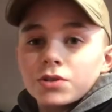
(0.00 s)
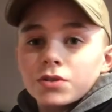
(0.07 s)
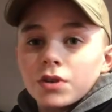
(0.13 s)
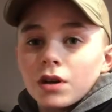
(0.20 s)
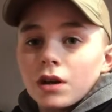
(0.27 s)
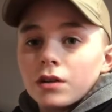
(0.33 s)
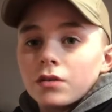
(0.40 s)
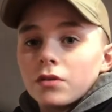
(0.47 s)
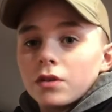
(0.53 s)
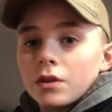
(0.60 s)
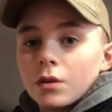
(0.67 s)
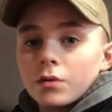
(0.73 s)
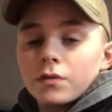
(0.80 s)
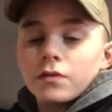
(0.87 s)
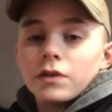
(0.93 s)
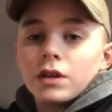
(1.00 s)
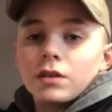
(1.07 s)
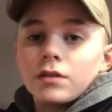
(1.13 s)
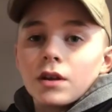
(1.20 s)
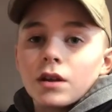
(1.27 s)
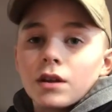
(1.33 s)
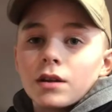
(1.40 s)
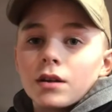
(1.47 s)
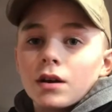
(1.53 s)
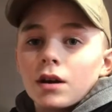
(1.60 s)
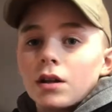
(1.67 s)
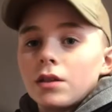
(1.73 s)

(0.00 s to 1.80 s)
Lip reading: grain, or they don't feed grain at all.